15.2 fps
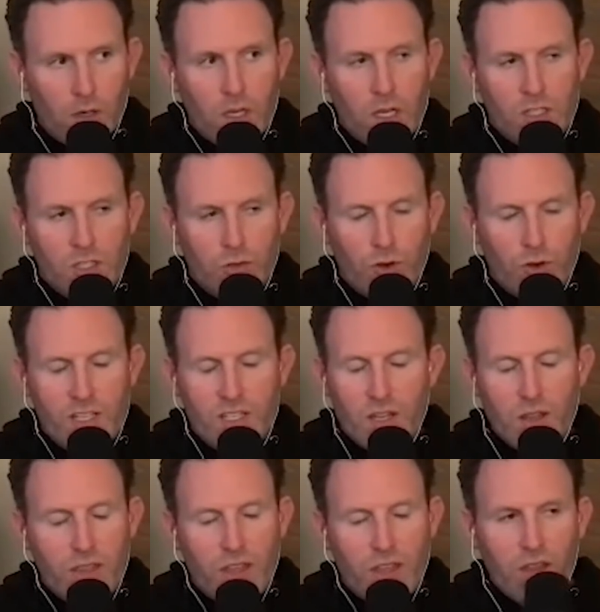It's crazy
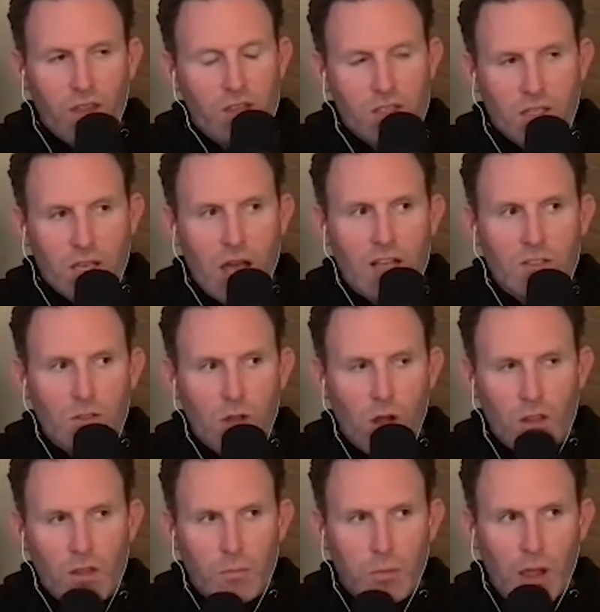to think of these guys not
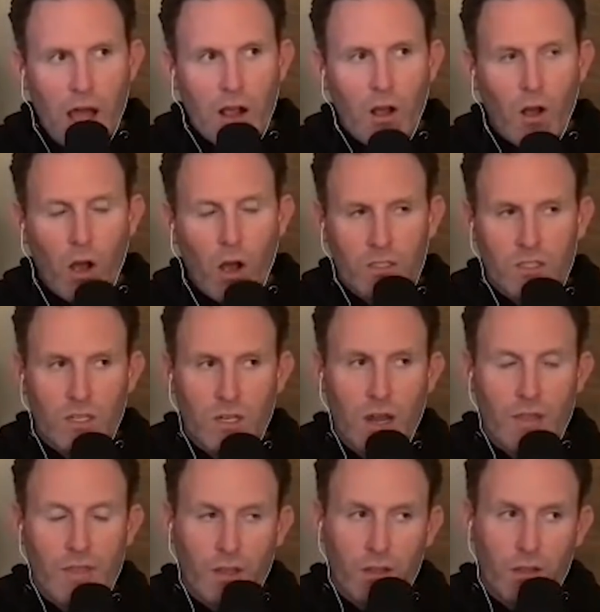on the Blackhawks, and
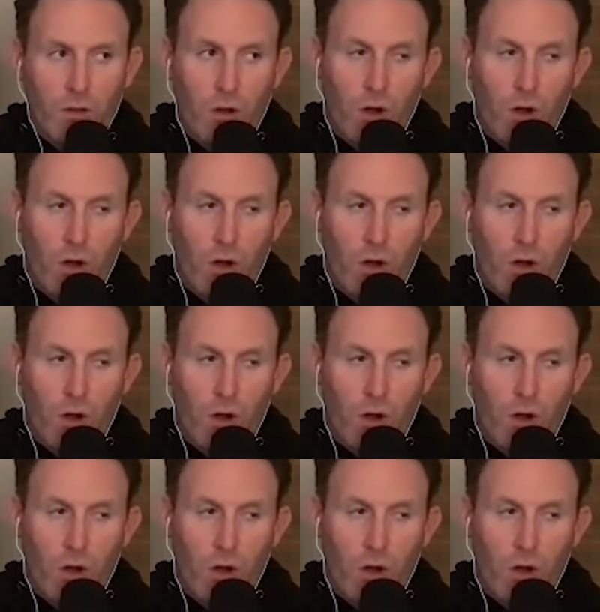I think,